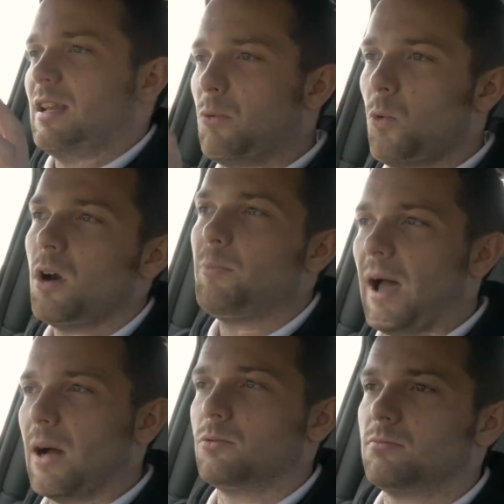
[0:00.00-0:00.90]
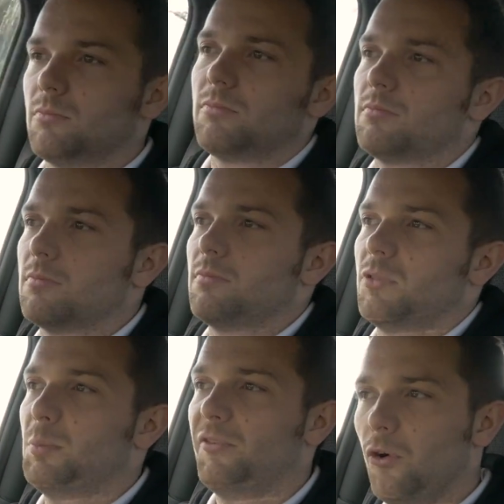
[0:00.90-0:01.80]
Now what about
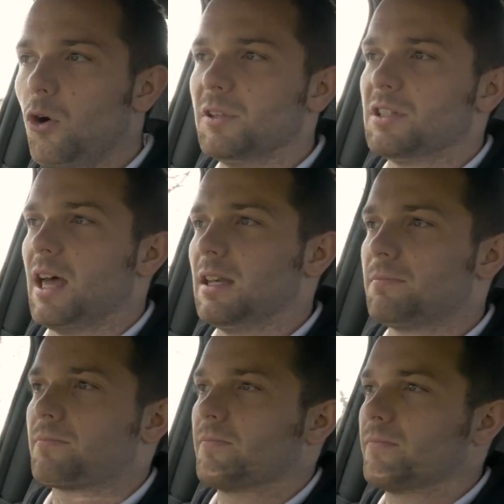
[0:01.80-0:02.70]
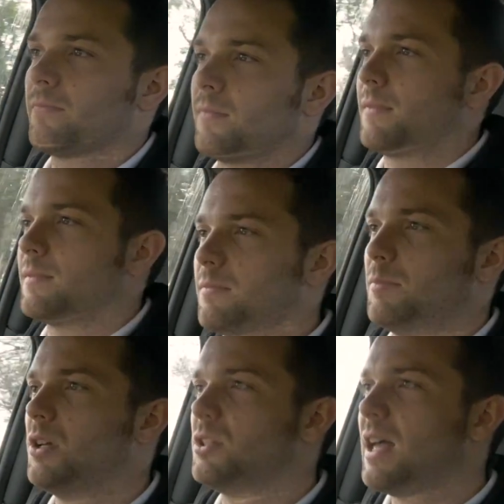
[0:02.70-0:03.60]
the performance then?
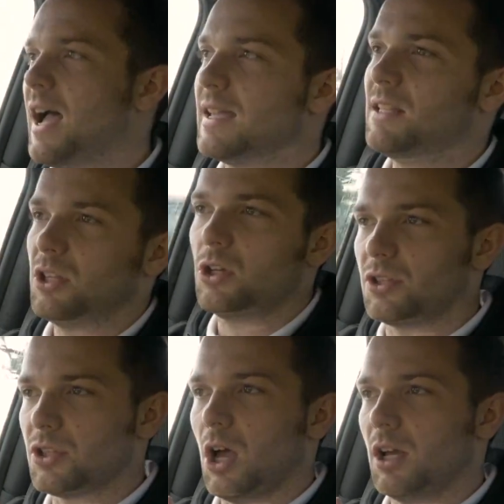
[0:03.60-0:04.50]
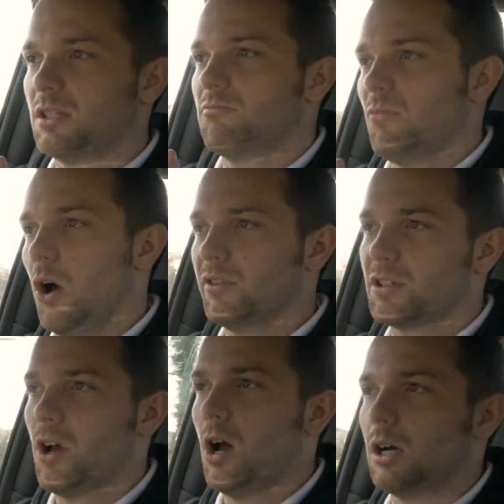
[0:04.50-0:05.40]
Because that is the other side of
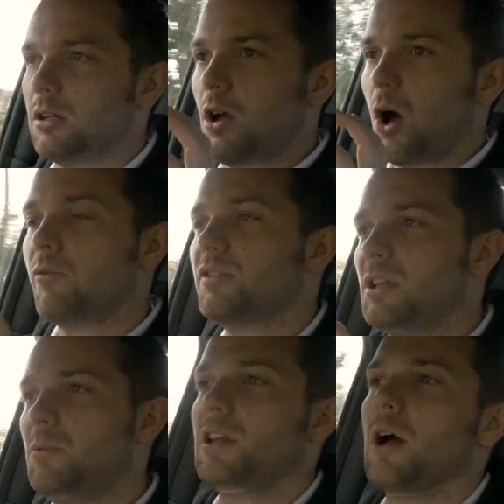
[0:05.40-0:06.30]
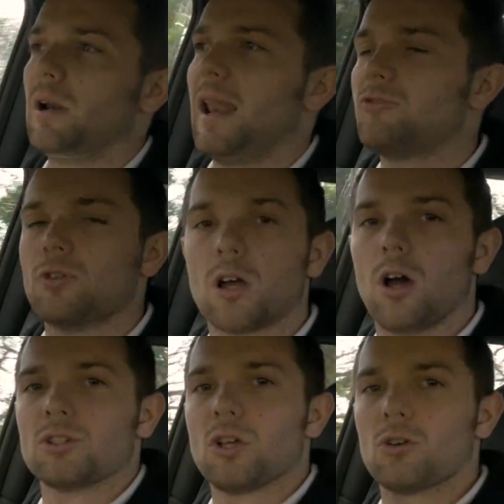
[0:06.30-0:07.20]
this car. Obviously we know electric
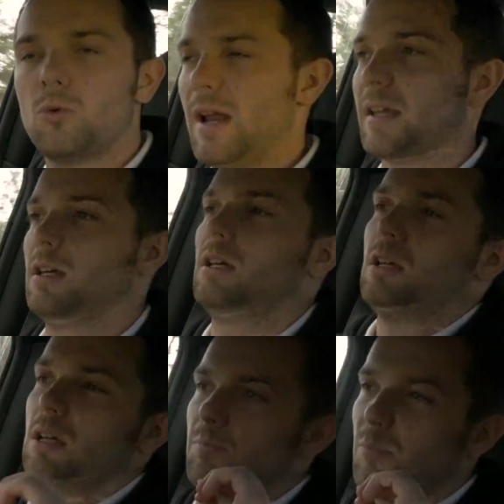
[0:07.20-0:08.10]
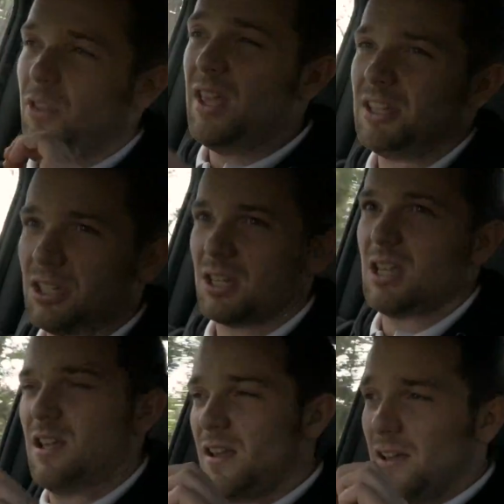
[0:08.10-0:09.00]
cars are quick, but this